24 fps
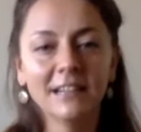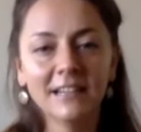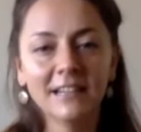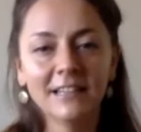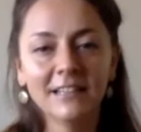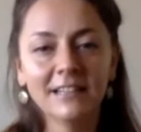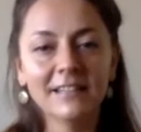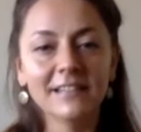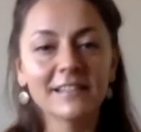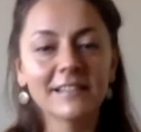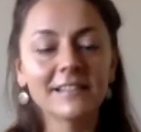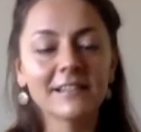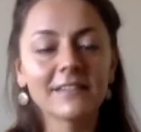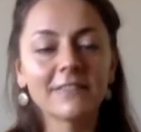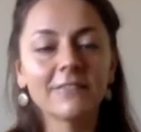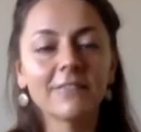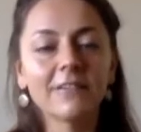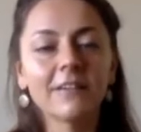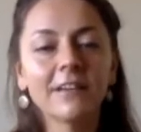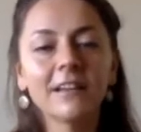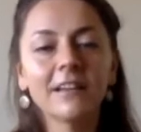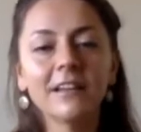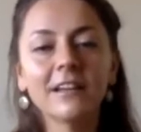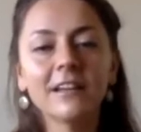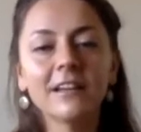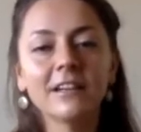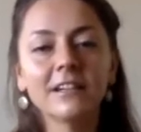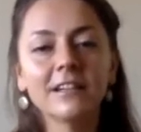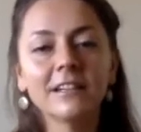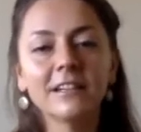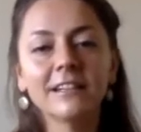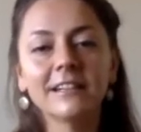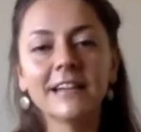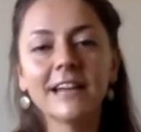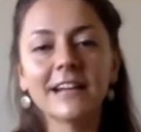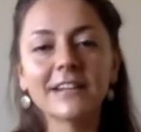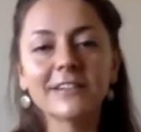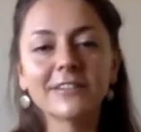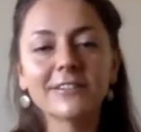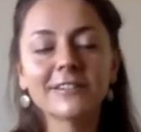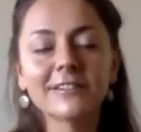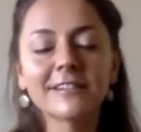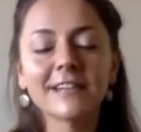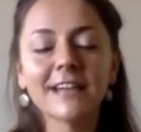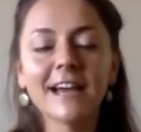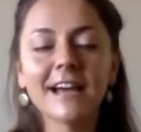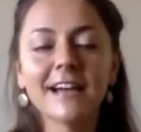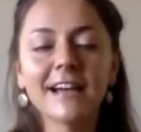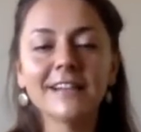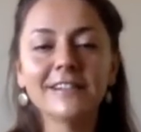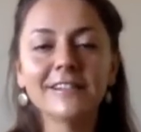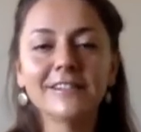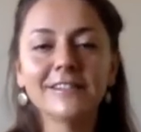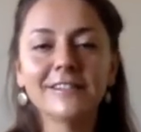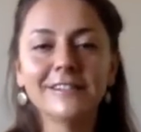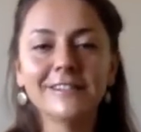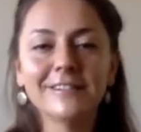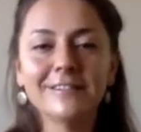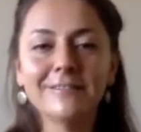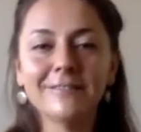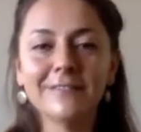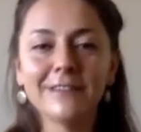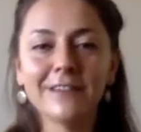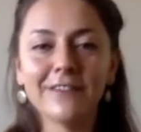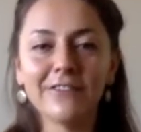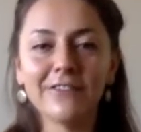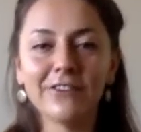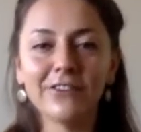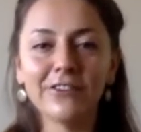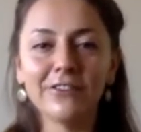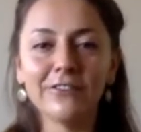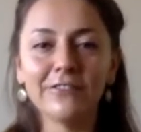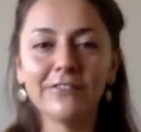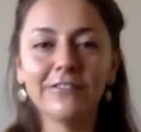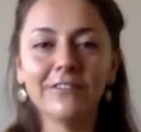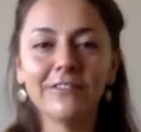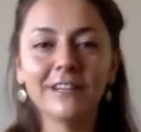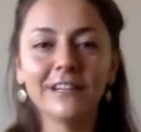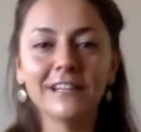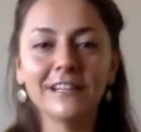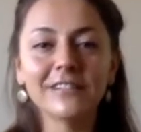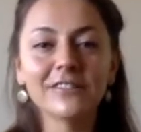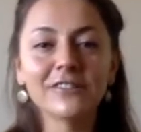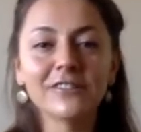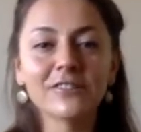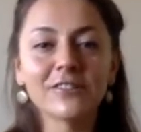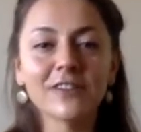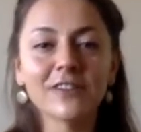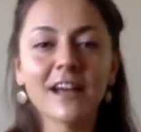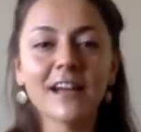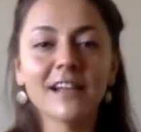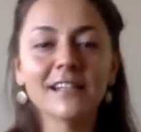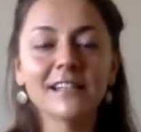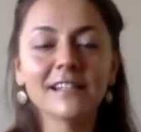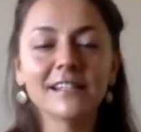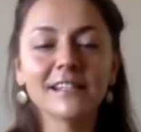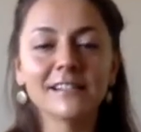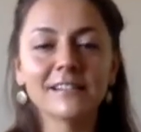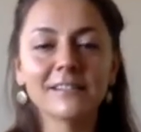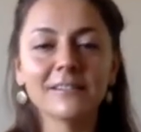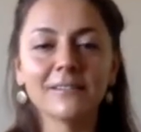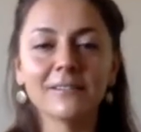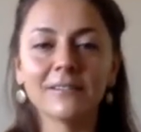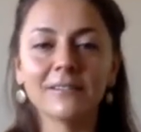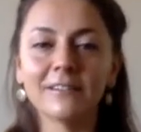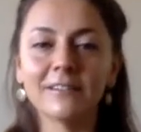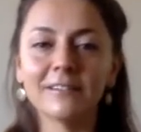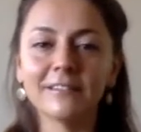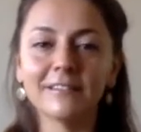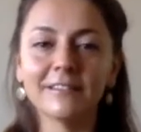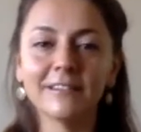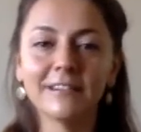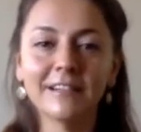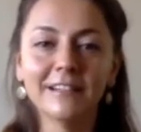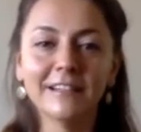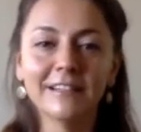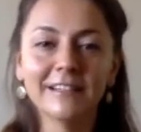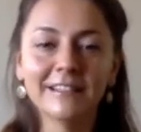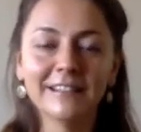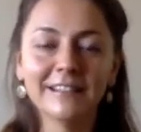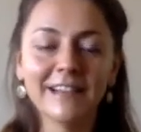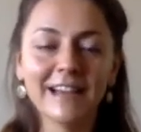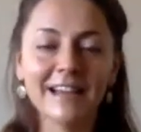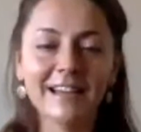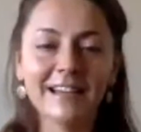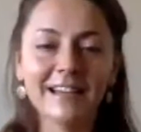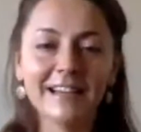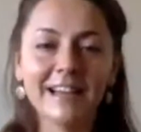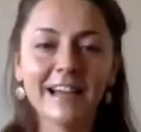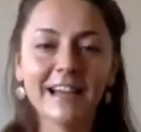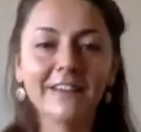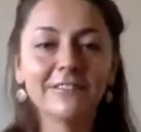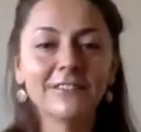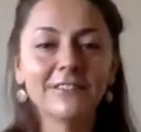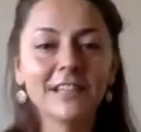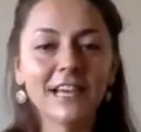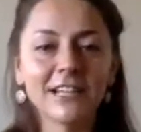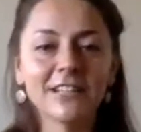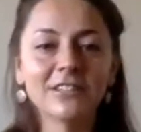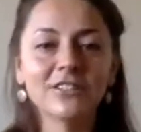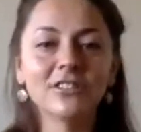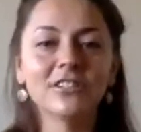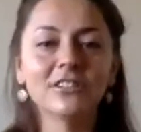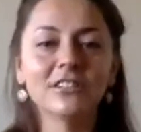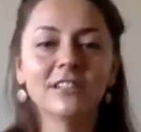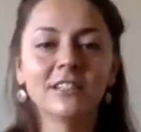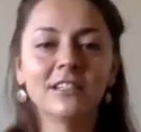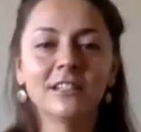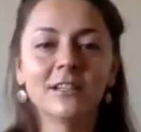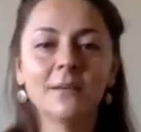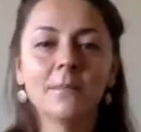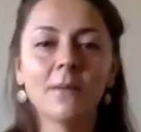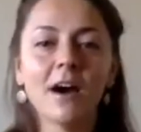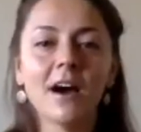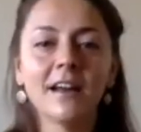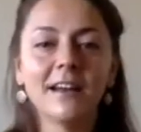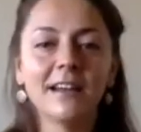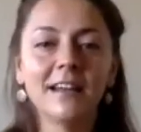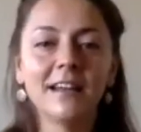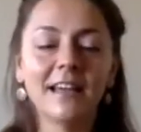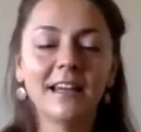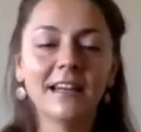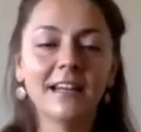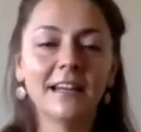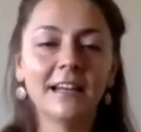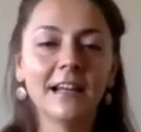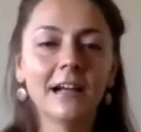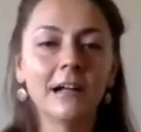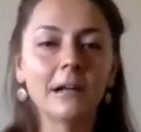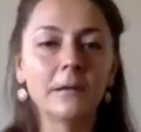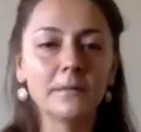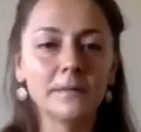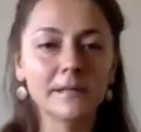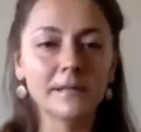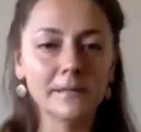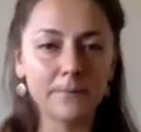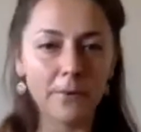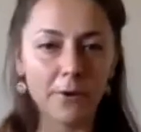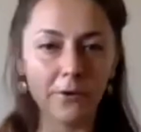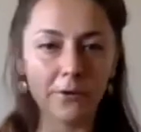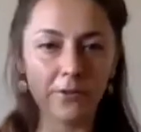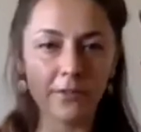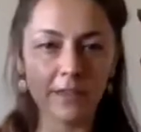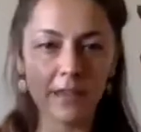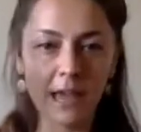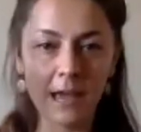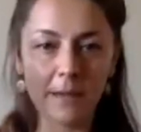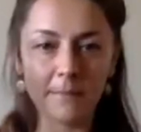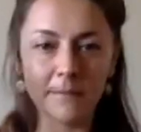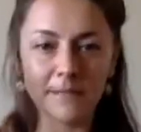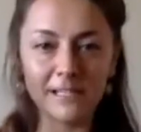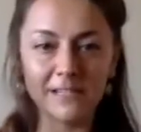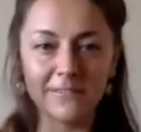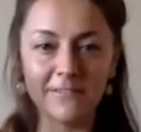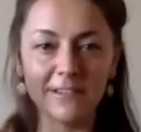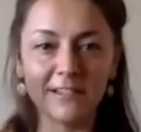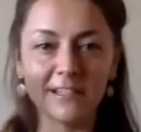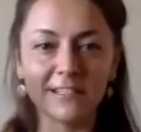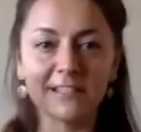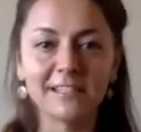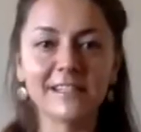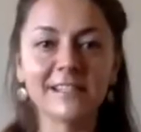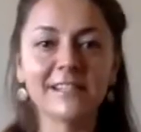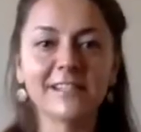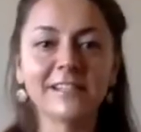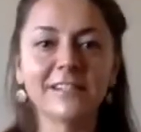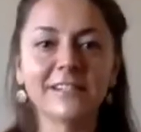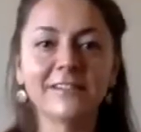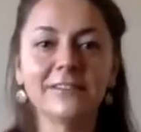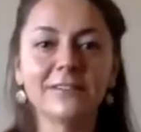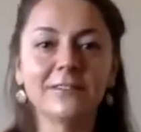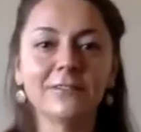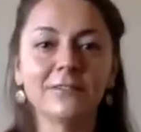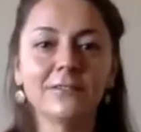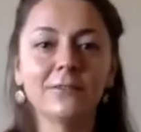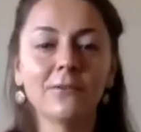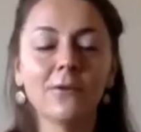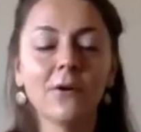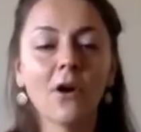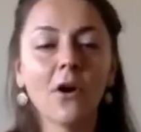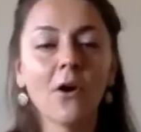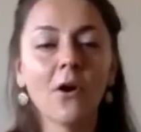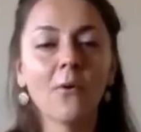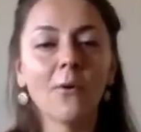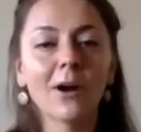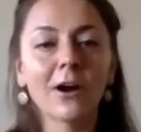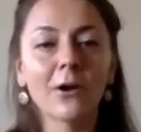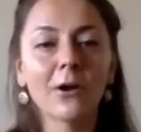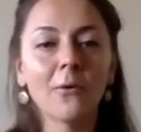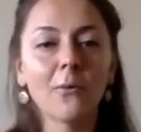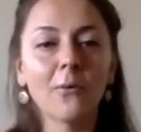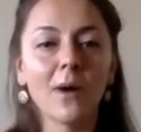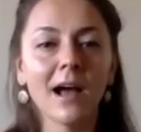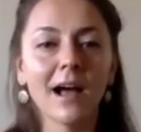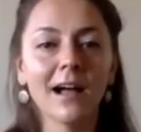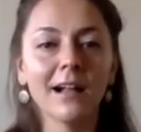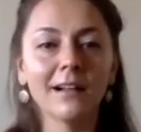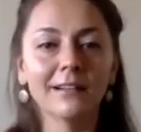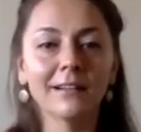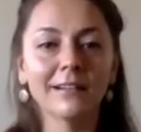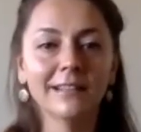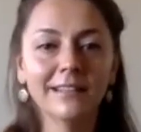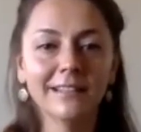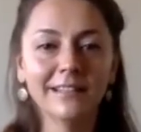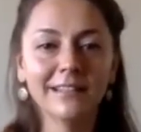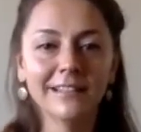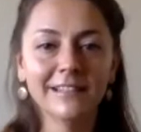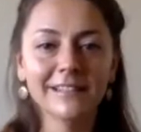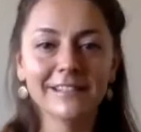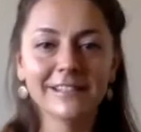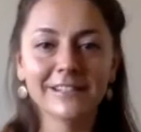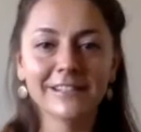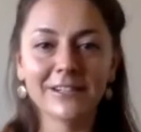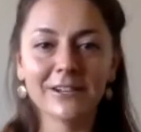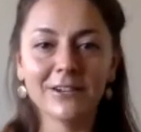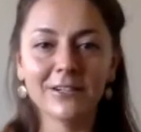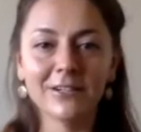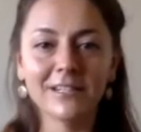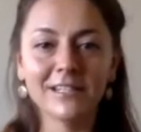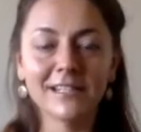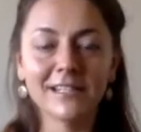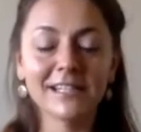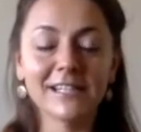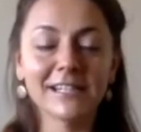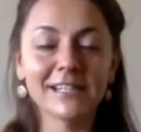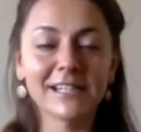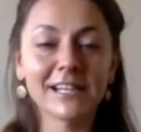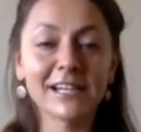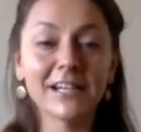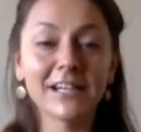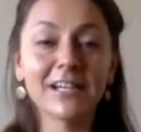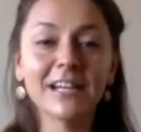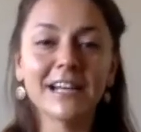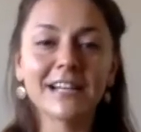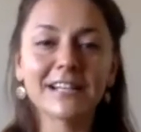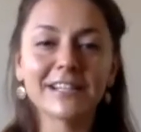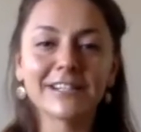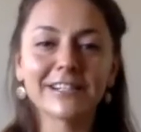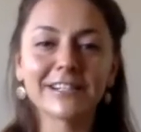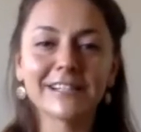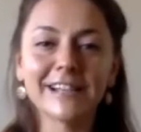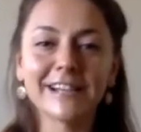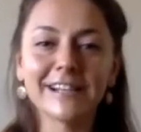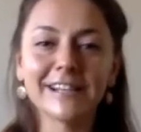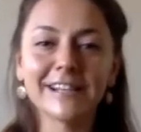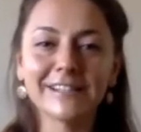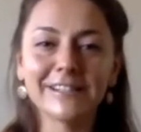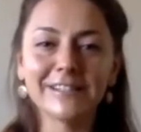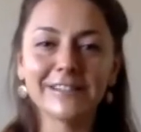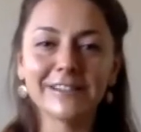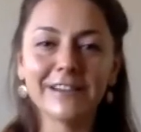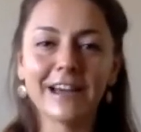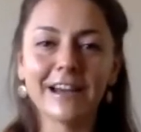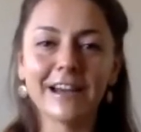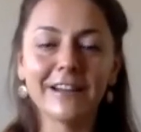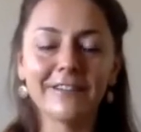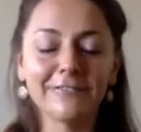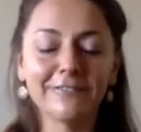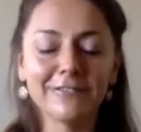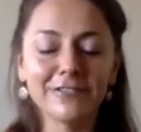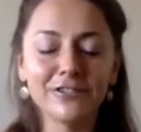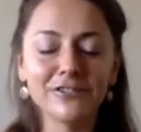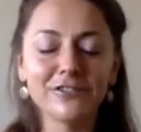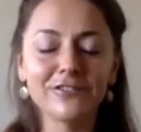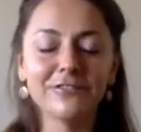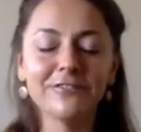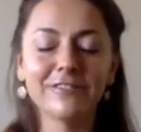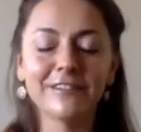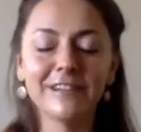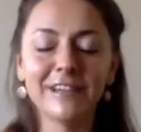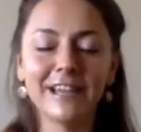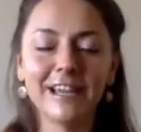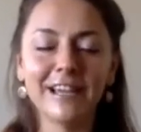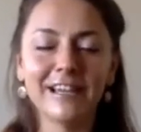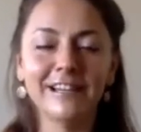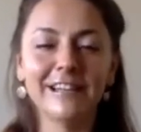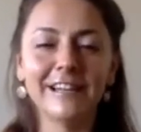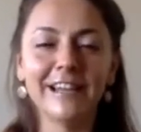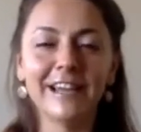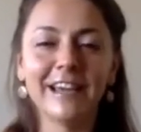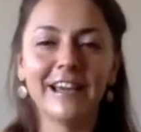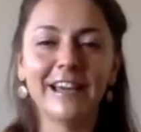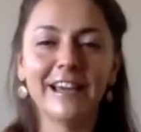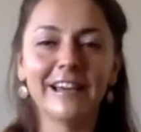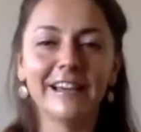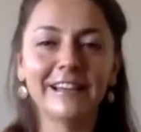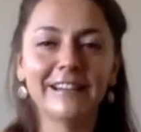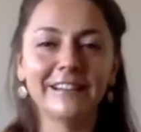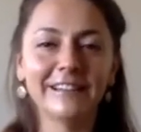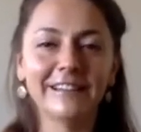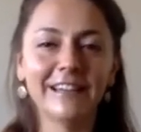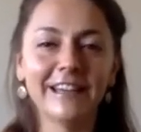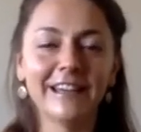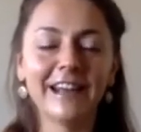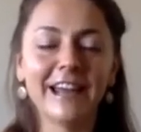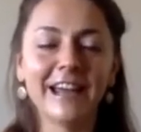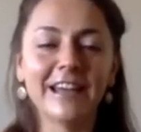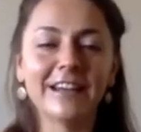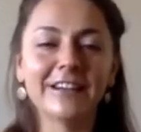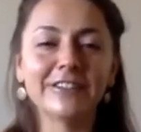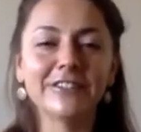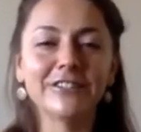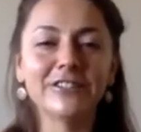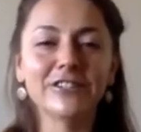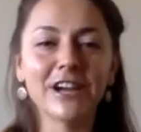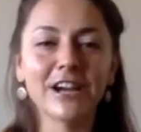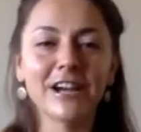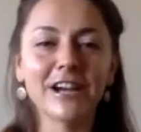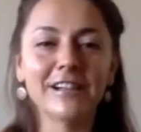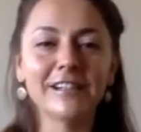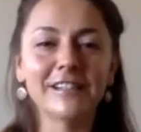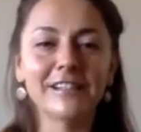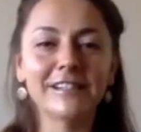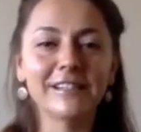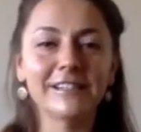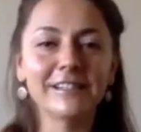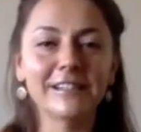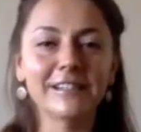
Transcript: This is a really good exercise to do whenever you're feeling stressed or any kind of tension in the body, and it helps both hemispheres to work well. So this is a good exercise to kind of rejuvenate and get energized